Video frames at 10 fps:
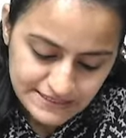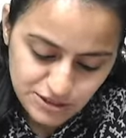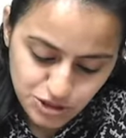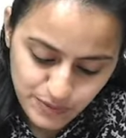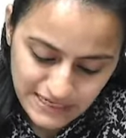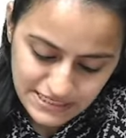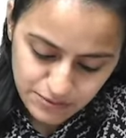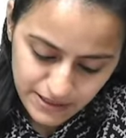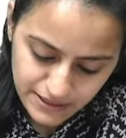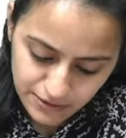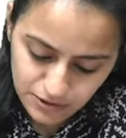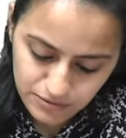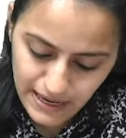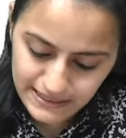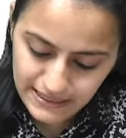So
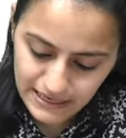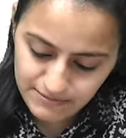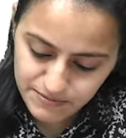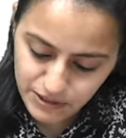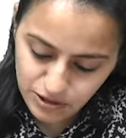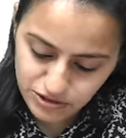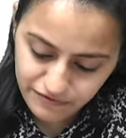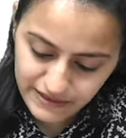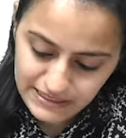21-year-old man comes because of